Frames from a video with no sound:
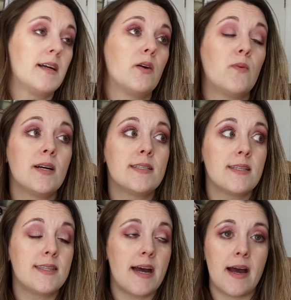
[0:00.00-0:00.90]
It
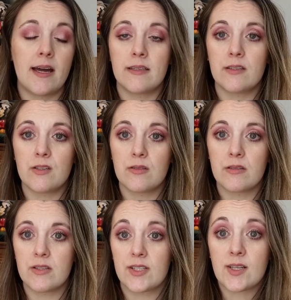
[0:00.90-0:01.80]
wasn't that
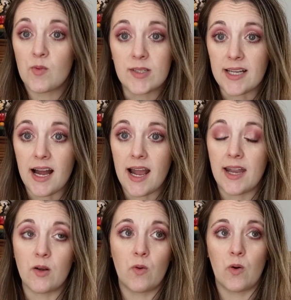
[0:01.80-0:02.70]
someone
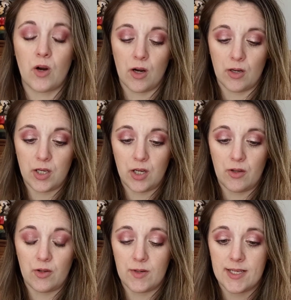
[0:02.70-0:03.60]
died or, you
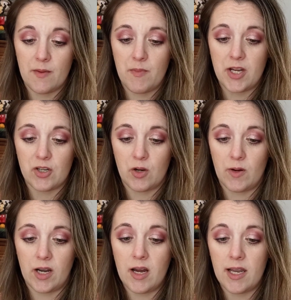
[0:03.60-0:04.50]
know, there was something major
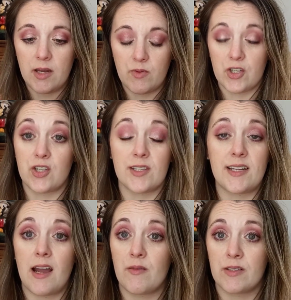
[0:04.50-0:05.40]
going on. It was
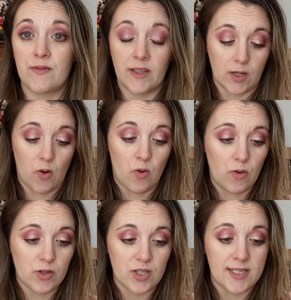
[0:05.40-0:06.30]
just, I was feeling
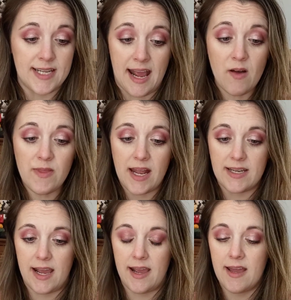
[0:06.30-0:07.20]
just down
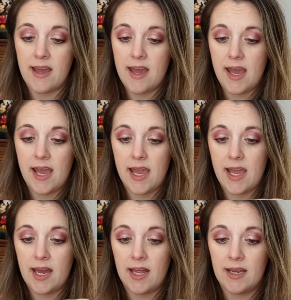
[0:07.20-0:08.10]
that day.
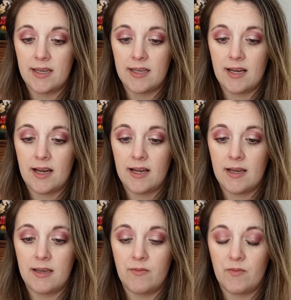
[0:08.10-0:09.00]
And
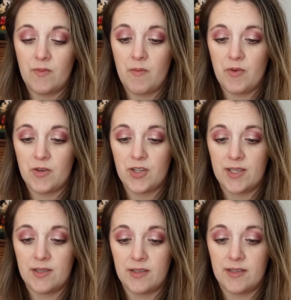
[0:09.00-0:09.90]
I remember
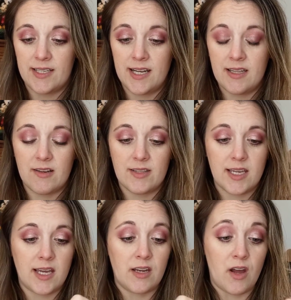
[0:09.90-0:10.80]
just sitting there
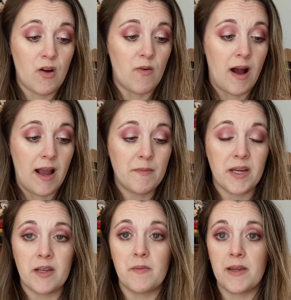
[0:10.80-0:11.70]
thinking, no, I'm
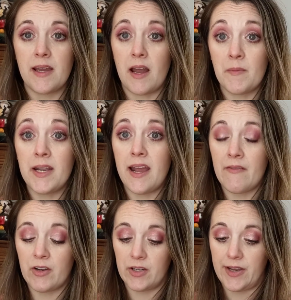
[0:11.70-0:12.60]
going to
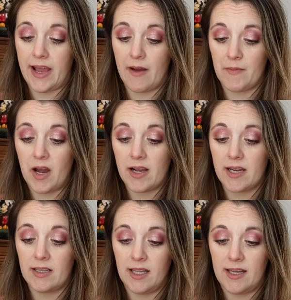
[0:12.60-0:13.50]
have a good day. I'm not
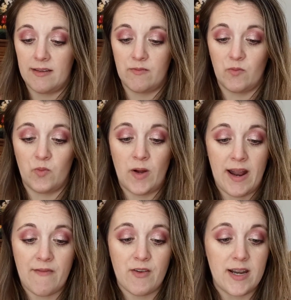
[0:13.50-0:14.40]
going to let
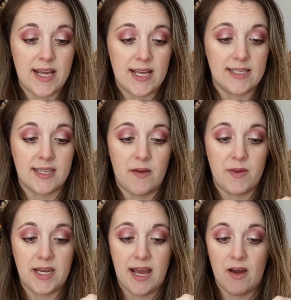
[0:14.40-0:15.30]
whatever it is get
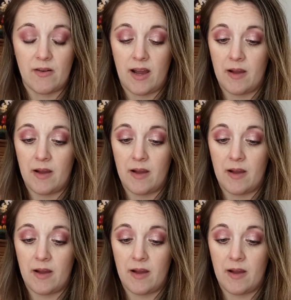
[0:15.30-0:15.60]
me down.